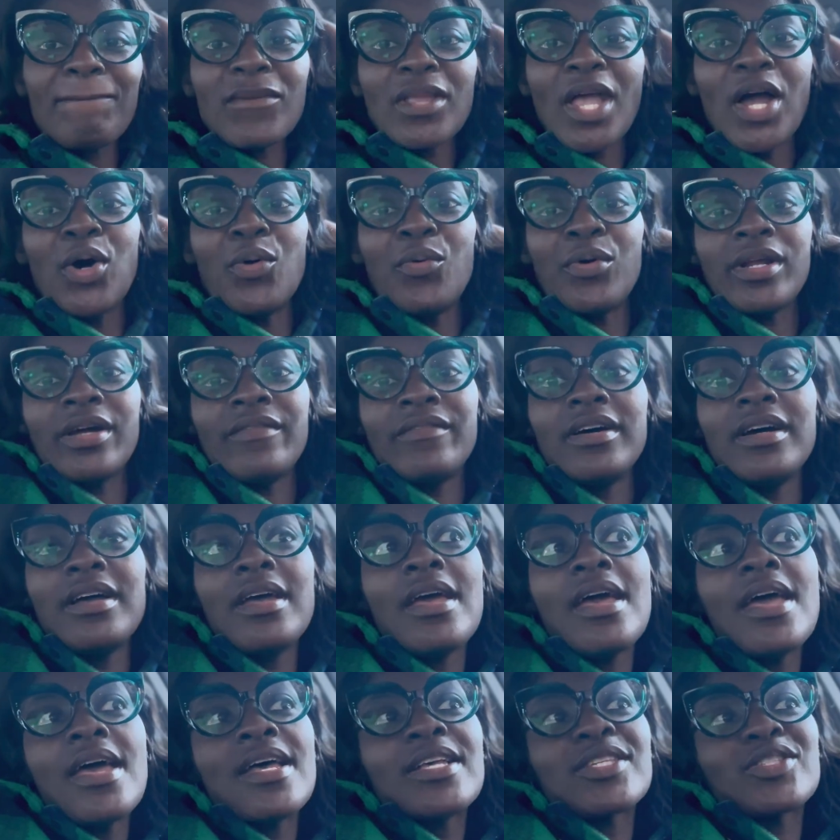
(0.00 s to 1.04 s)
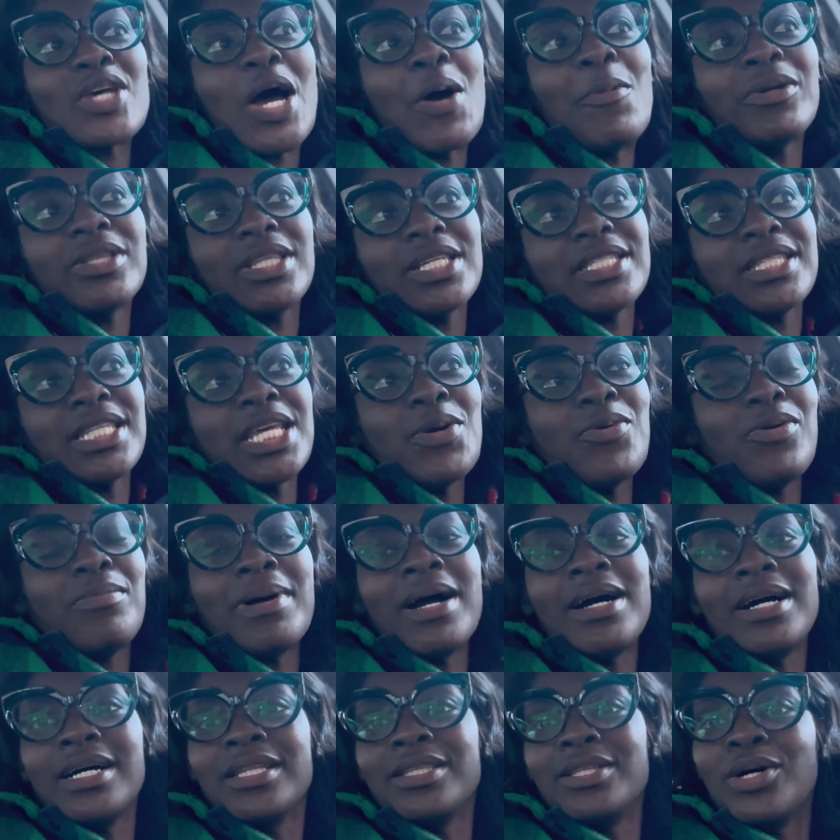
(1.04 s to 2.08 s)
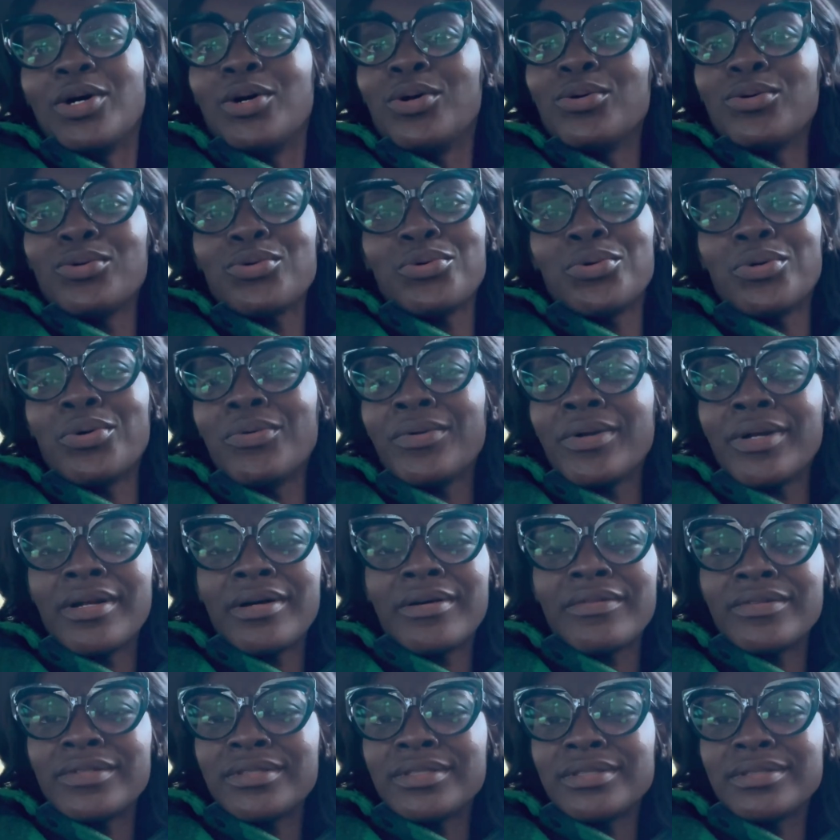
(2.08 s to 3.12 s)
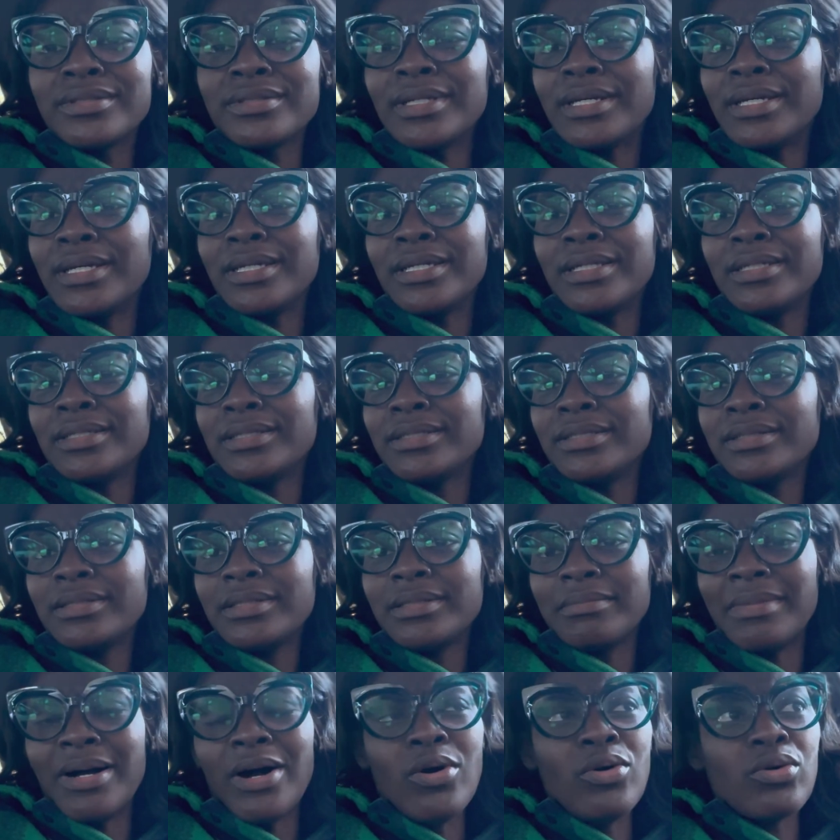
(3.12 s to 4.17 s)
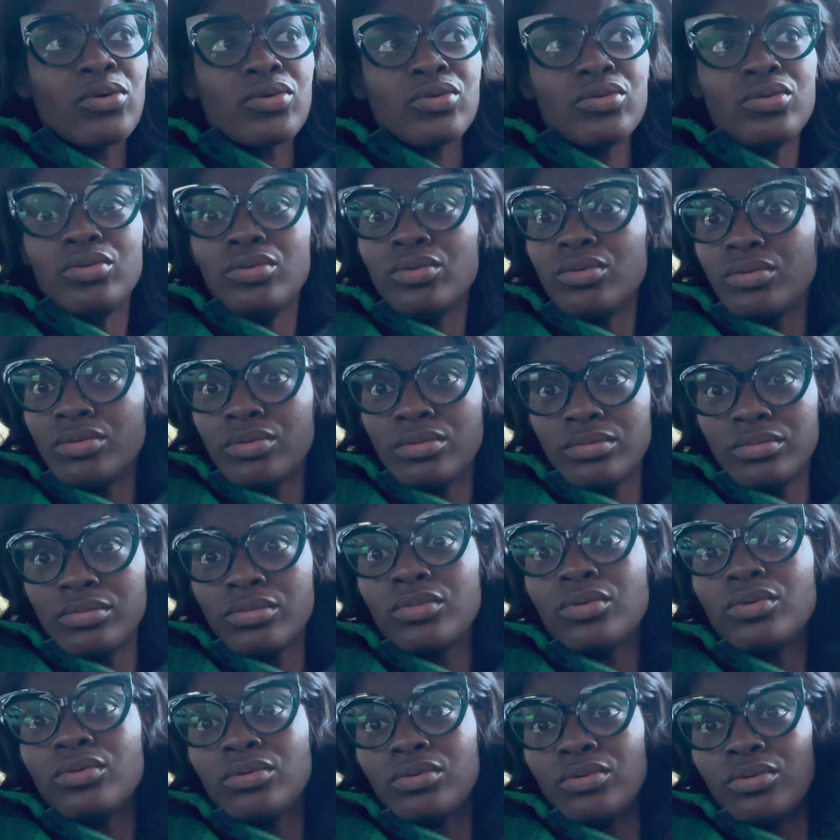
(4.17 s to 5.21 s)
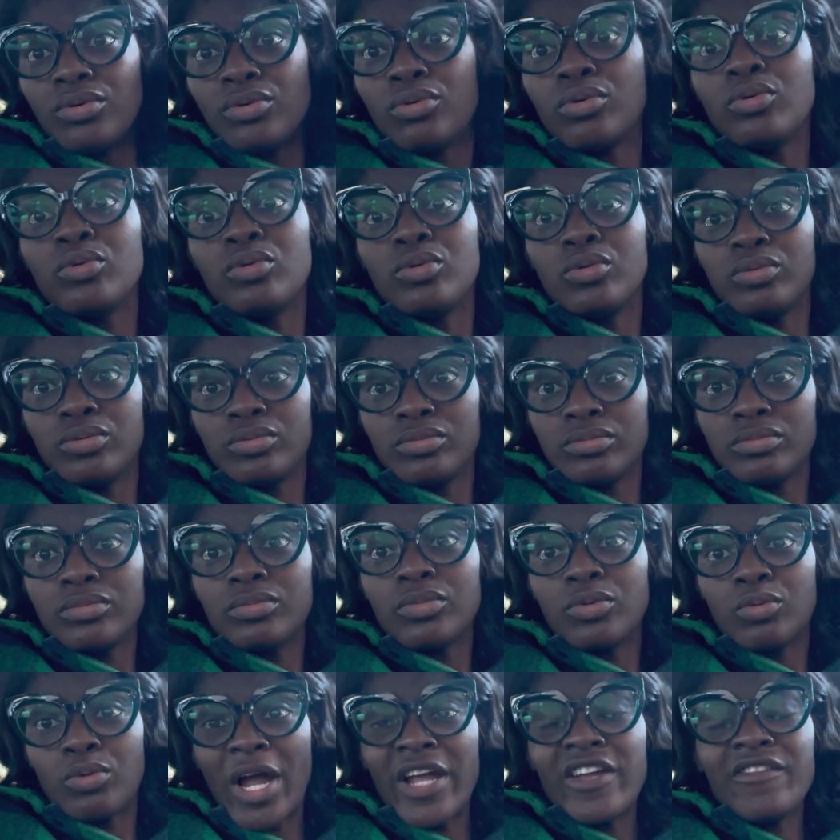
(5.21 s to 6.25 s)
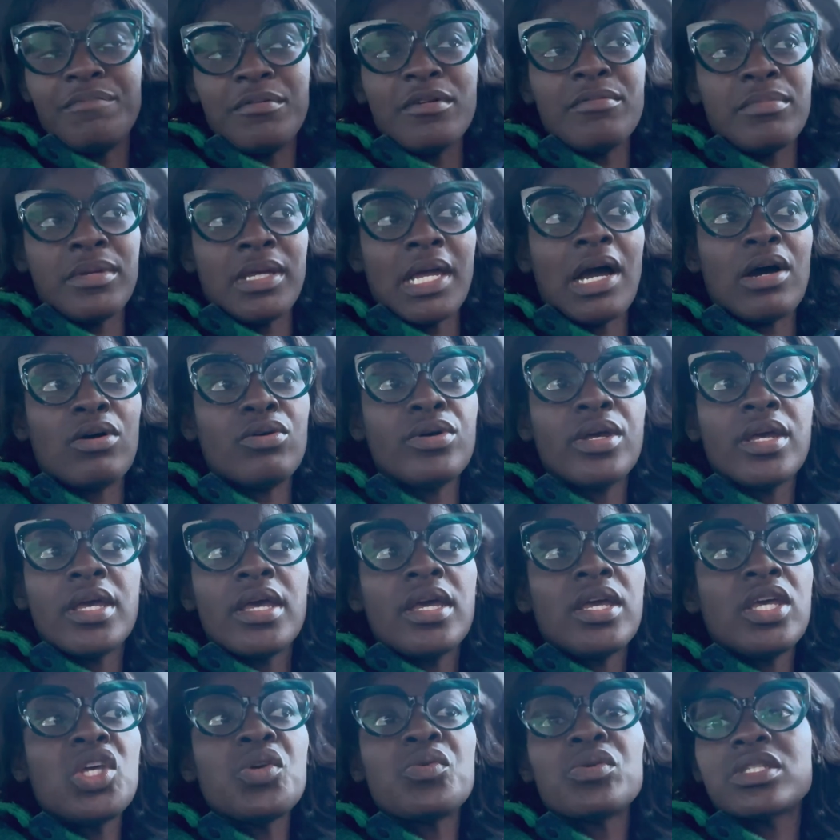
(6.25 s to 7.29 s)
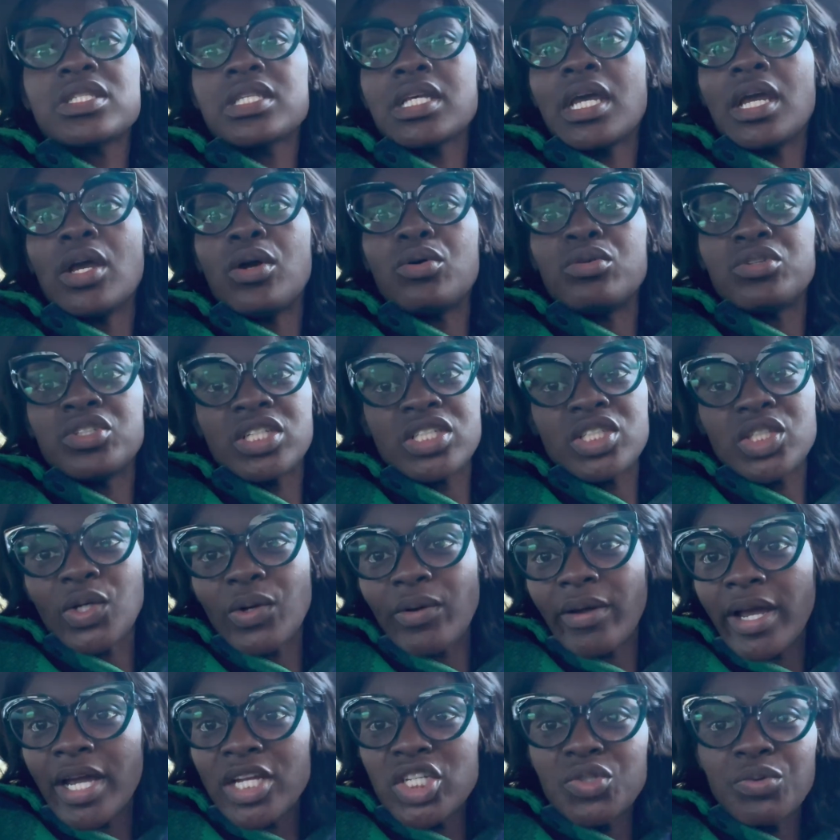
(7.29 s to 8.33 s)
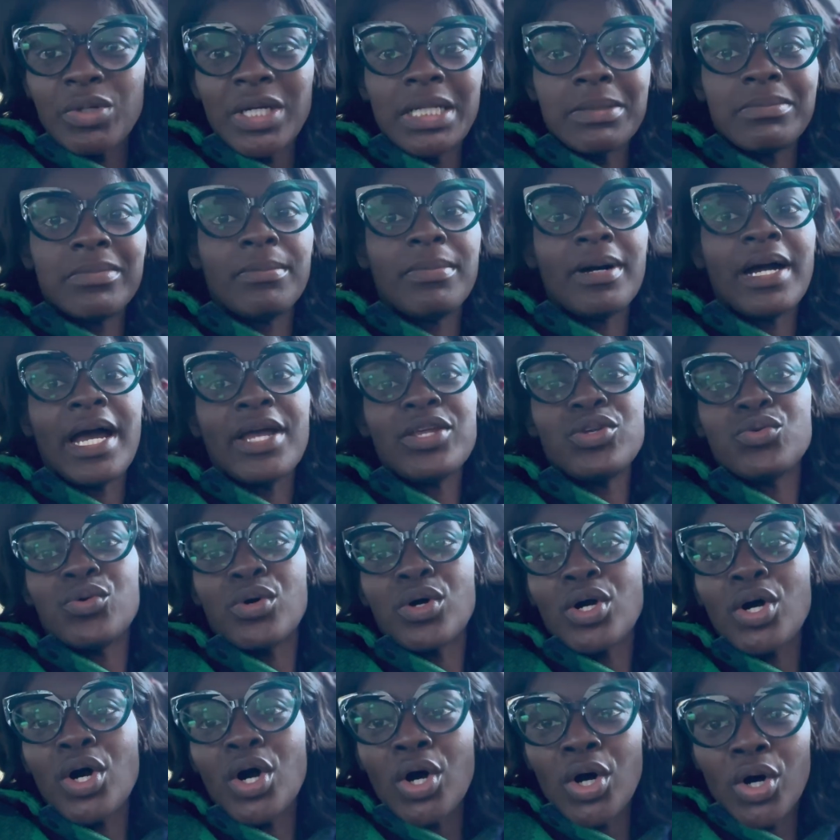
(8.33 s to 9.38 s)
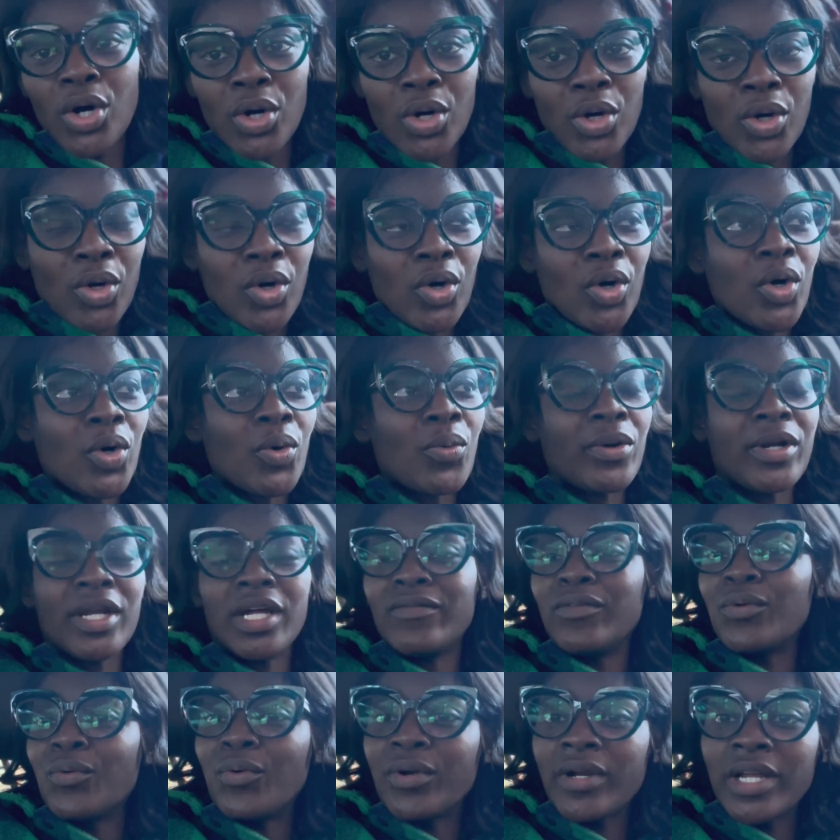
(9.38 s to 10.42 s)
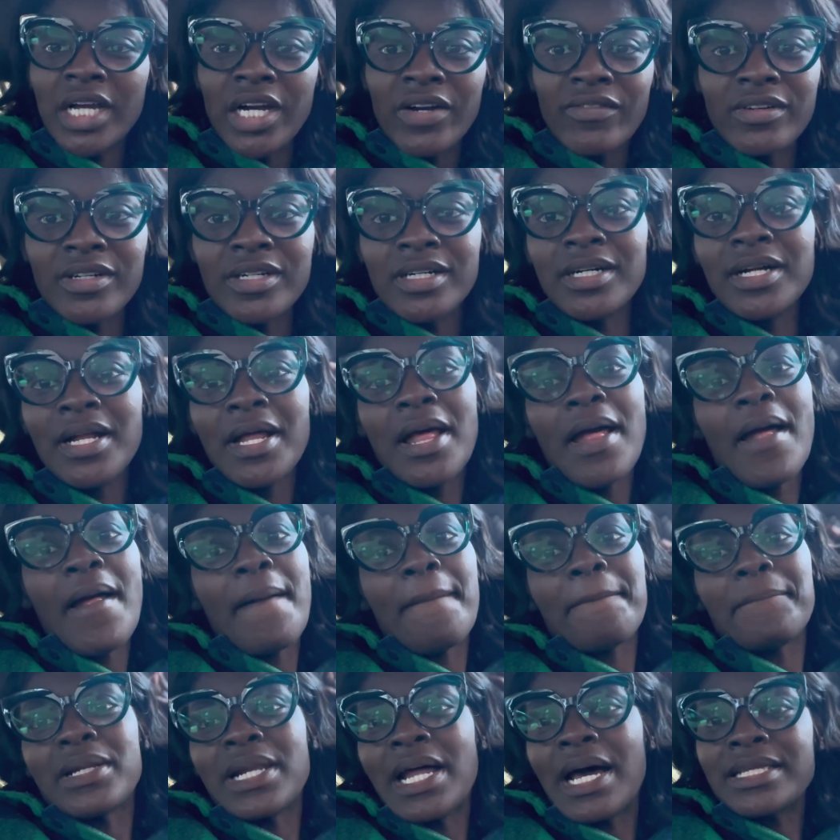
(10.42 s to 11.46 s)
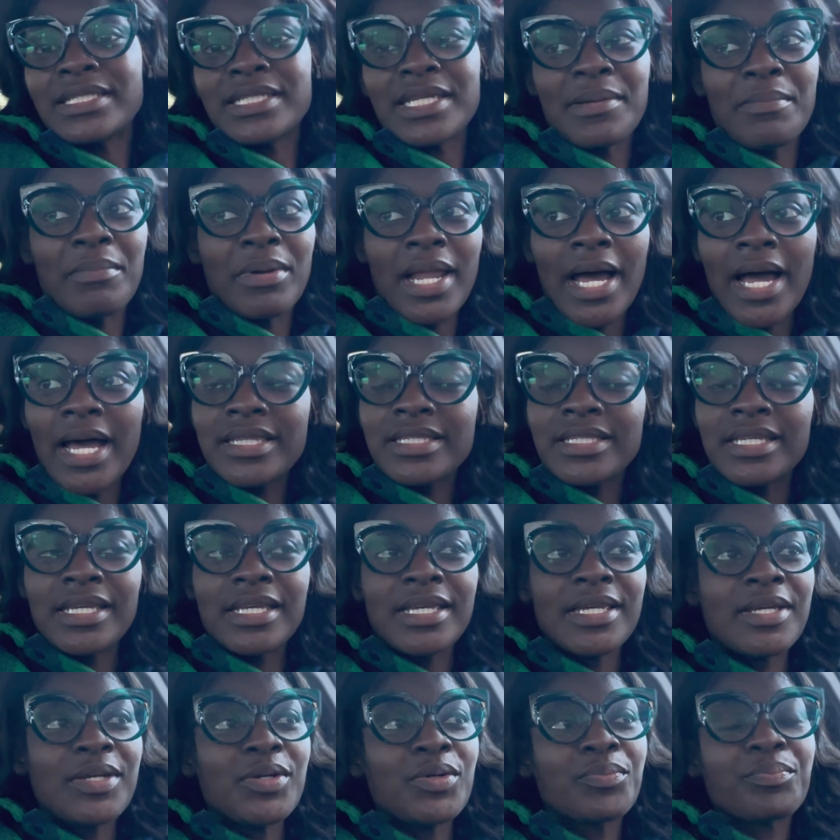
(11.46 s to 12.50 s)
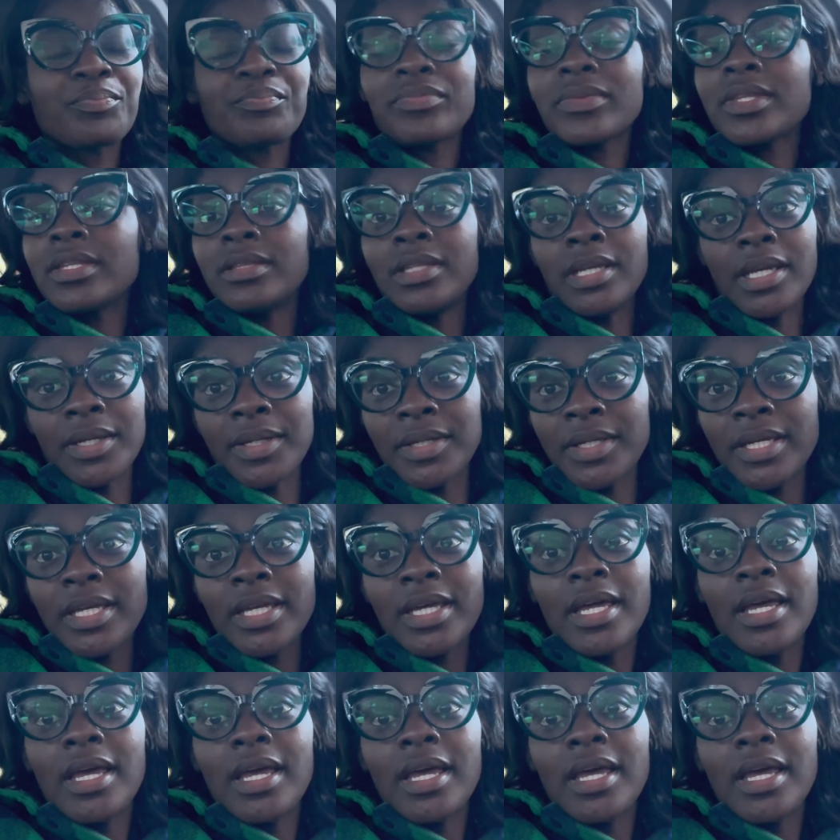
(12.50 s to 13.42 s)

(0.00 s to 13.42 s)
Or whatever. So I went to stay with my other uncle or whatever. And my uncle, who wife put me out, he was saying, oh, just graduate, I'm gonna buy you a car, whatever, blase. Didn't.